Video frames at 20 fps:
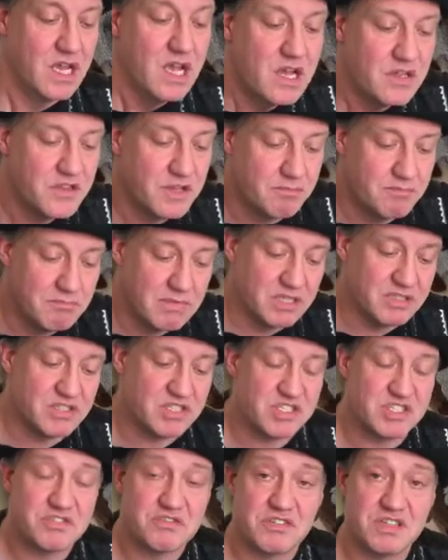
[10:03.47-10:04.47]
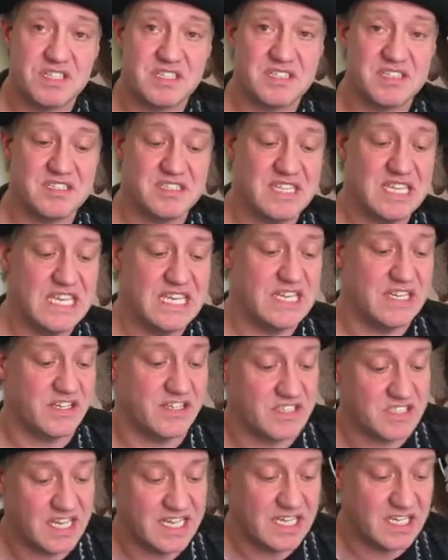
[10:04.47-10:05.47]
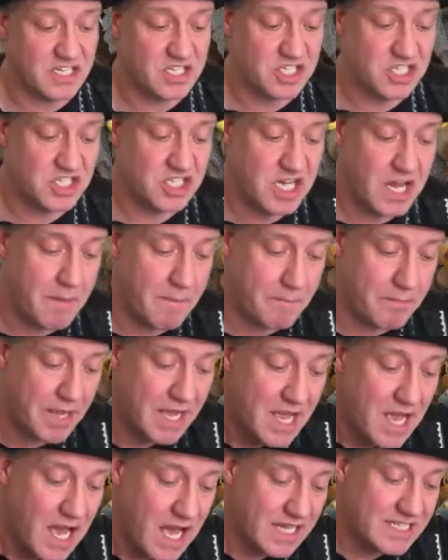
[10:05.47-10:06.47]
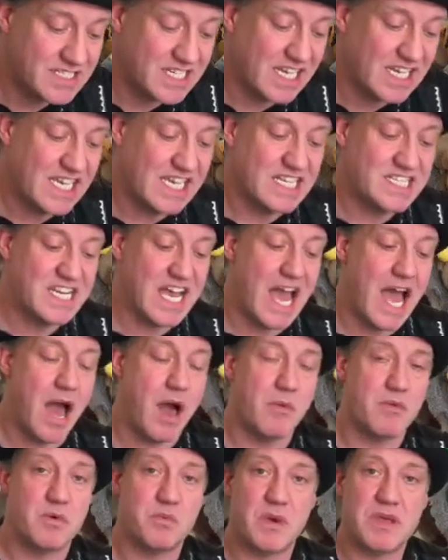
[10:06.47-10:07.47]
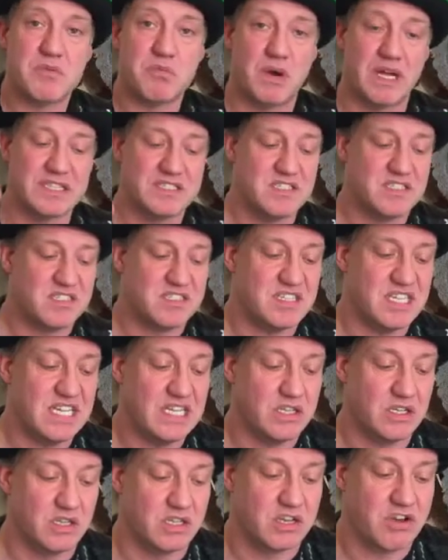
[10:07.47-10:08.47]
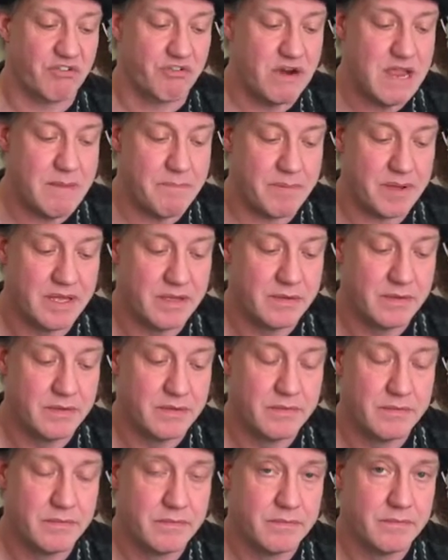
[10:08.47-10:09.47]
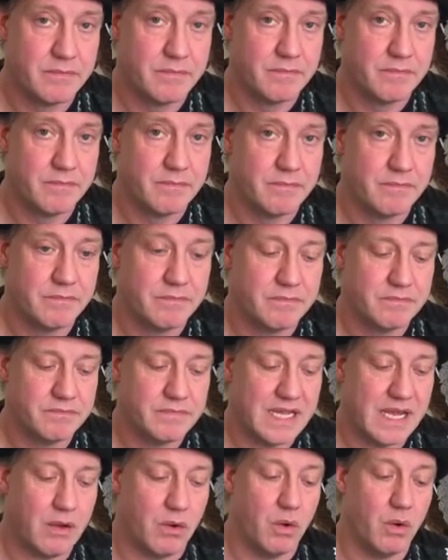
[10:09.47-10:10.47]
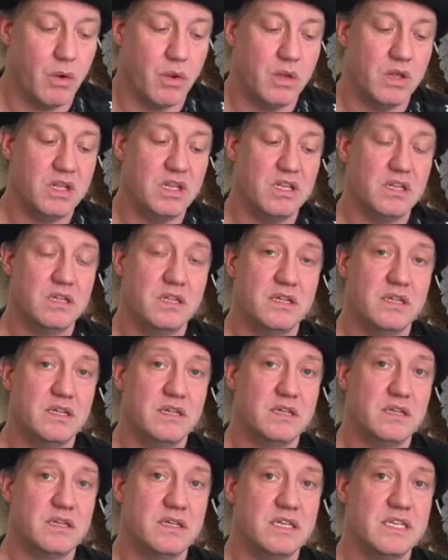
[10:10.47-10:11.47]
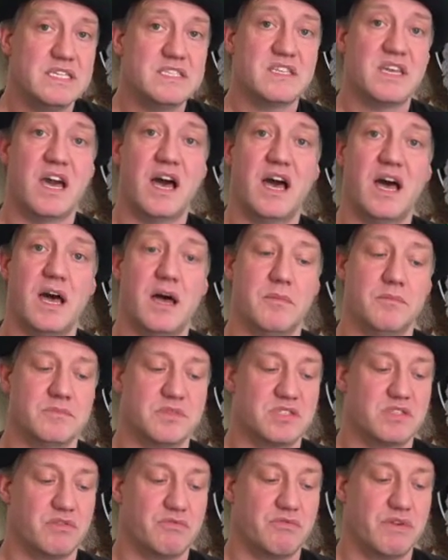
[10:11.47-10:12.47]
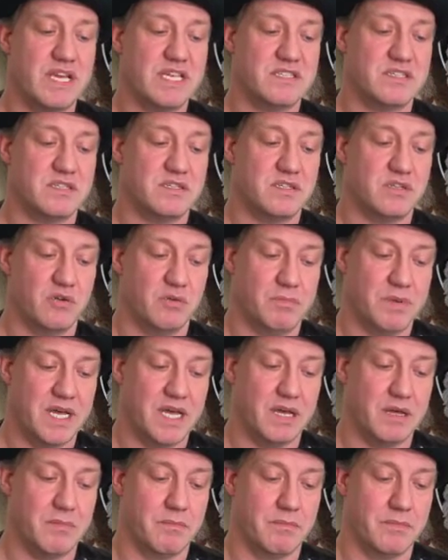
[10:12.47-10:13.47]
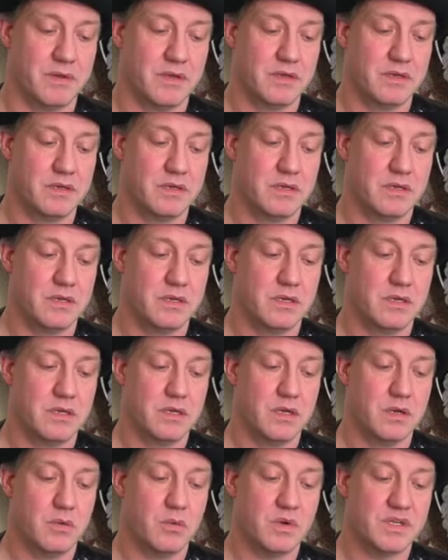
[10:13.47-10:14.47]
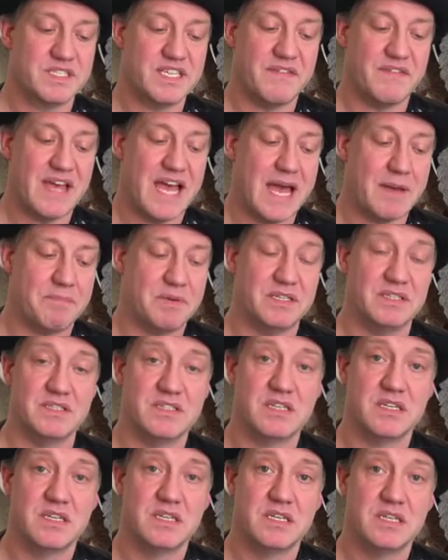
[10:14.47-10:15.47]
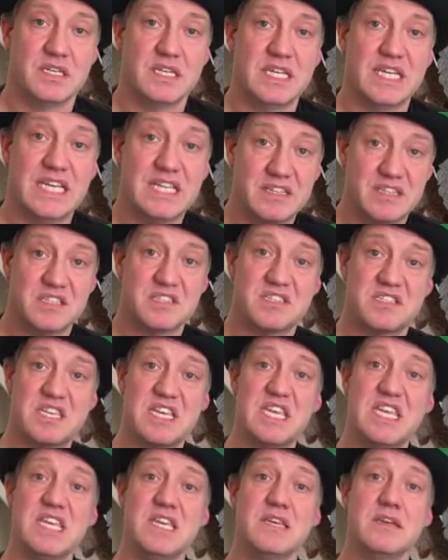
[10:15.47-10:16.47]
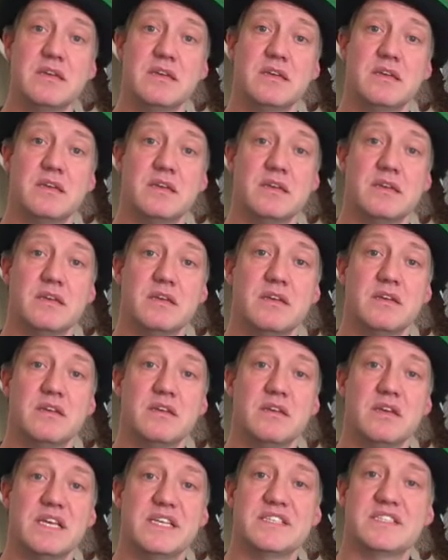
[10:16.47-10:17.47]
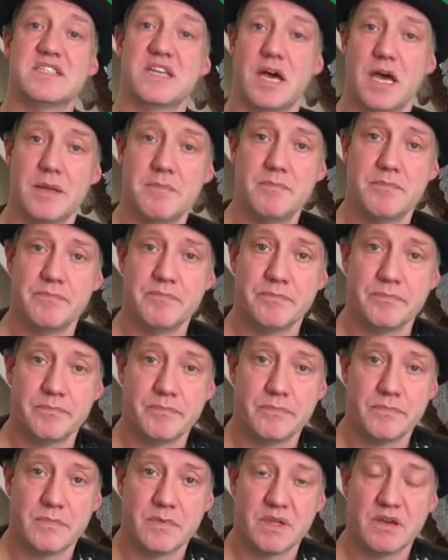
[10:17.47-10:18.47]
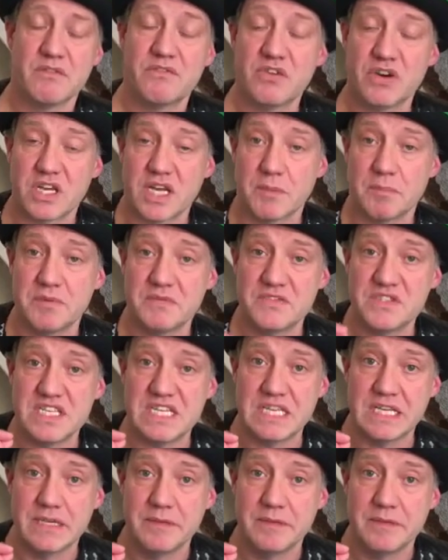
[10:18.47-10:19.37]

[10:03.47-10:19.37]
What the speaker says: The monstrous sea could take a ship and take it down with one single grip. Now all is calm, so rest your palm. Whatever happened in the sea, it's time for a cup of tea.